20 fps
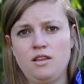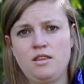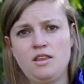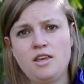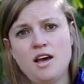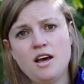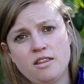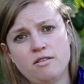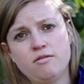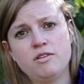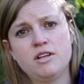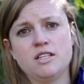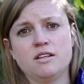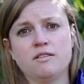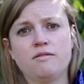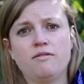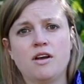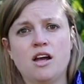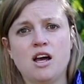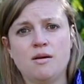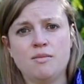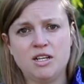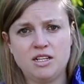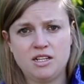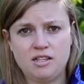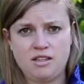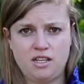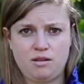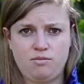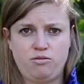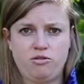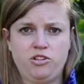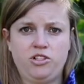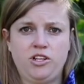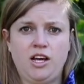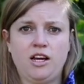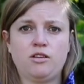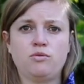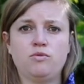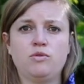The other reason for coming to this
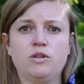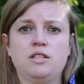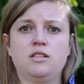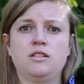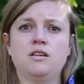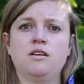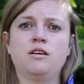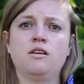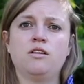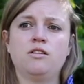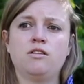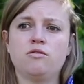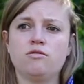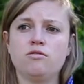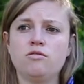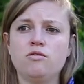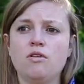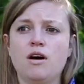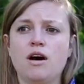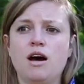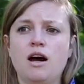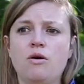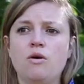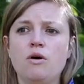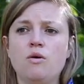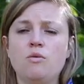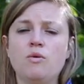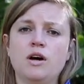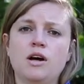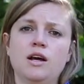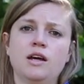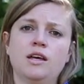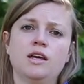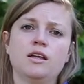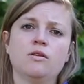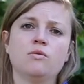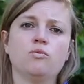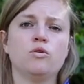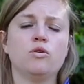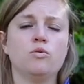project was through our work
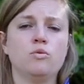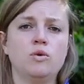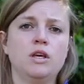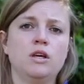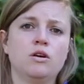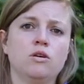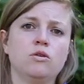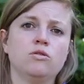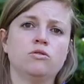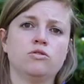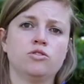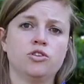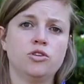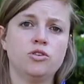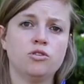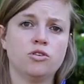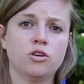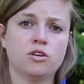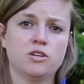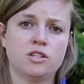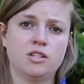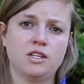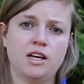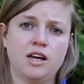in what we call true cost